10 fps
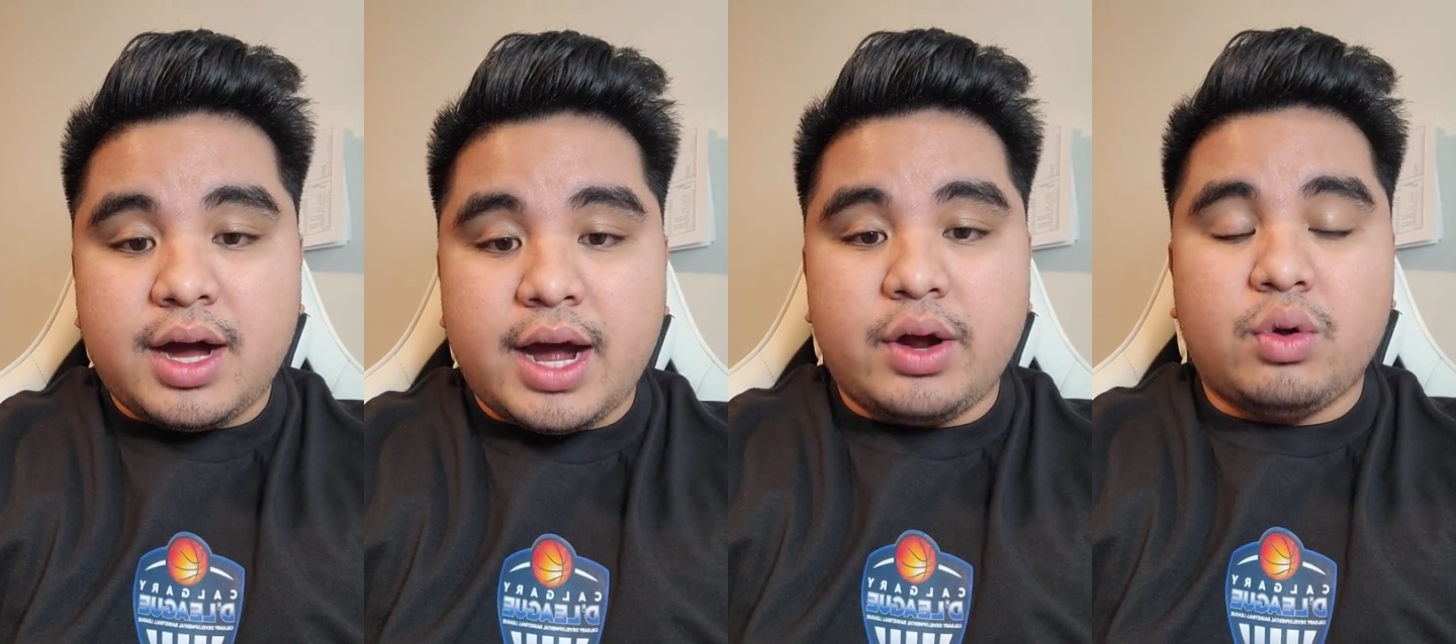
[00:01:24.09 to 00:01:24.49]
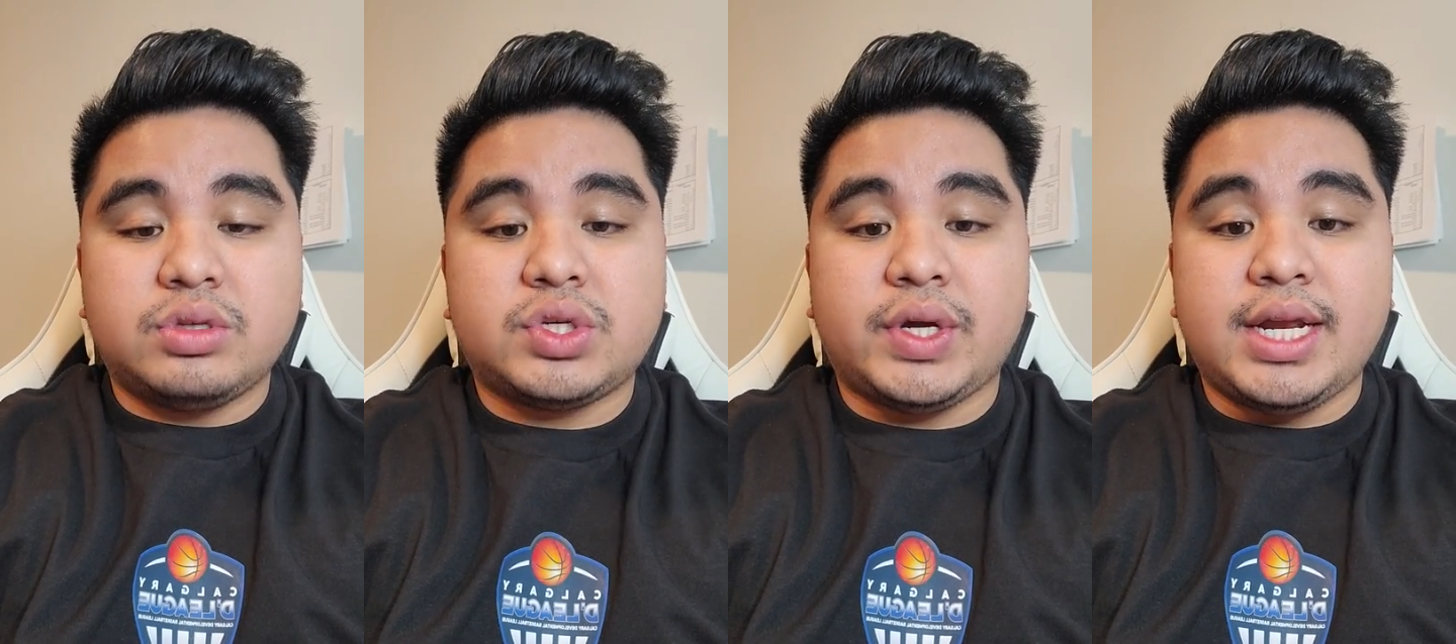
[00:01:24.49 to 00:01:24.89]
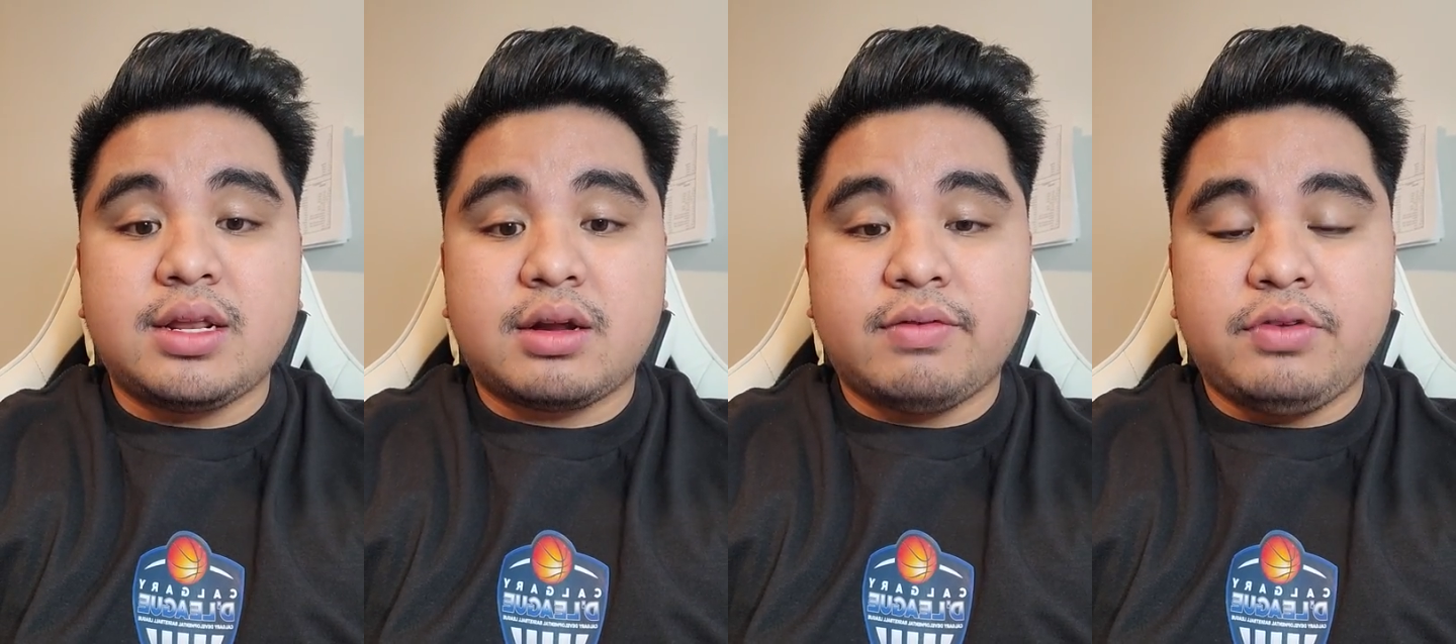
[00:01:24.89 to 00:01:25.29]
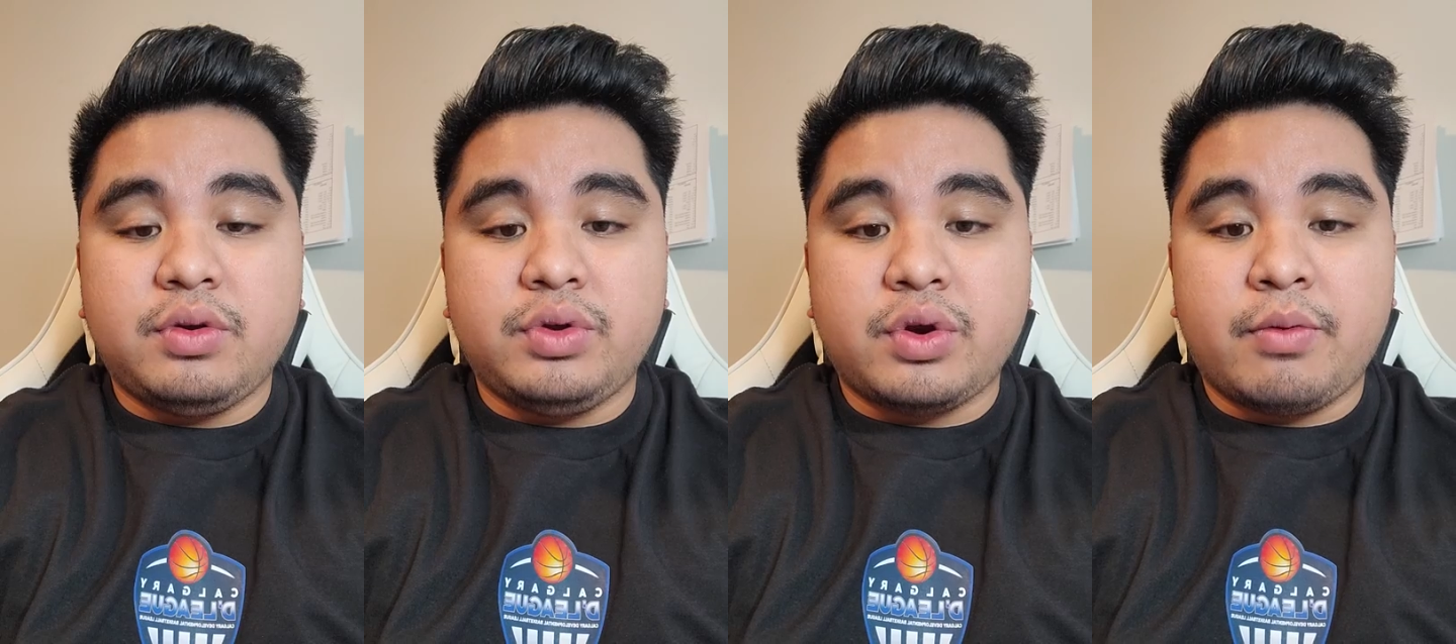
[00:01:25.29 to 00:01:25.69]
I also
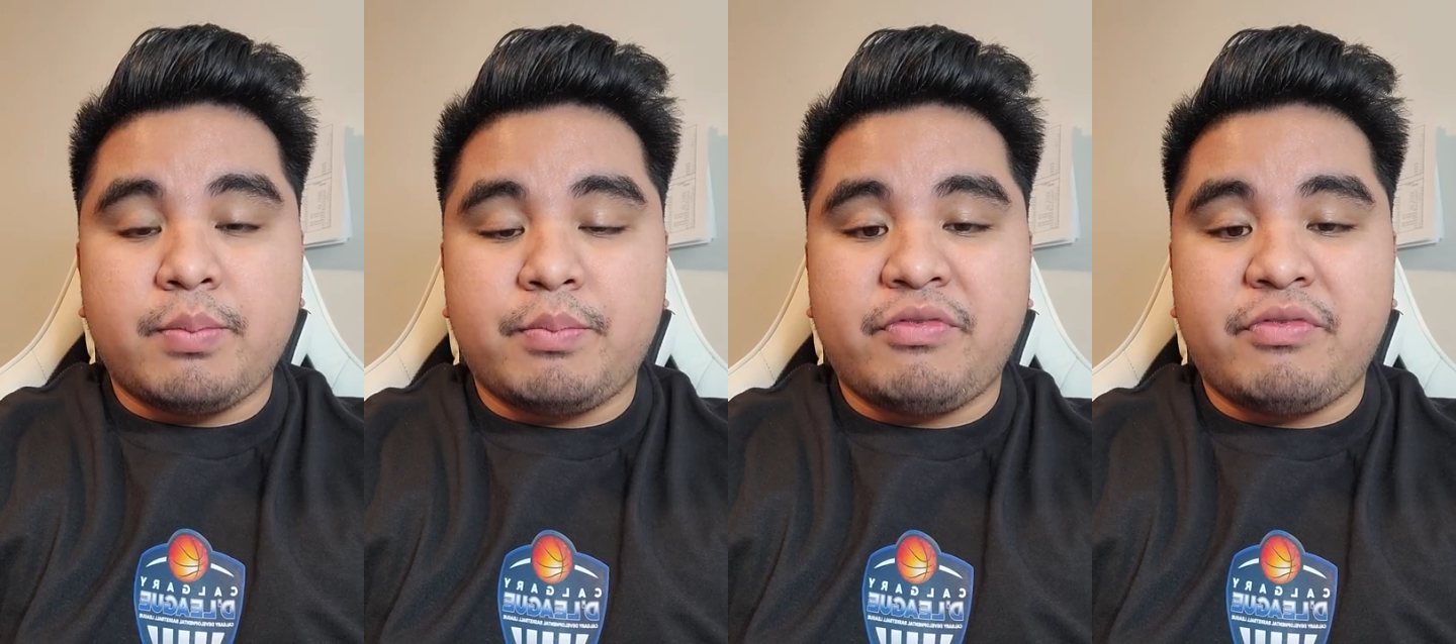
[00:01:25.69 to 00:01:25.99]
interview your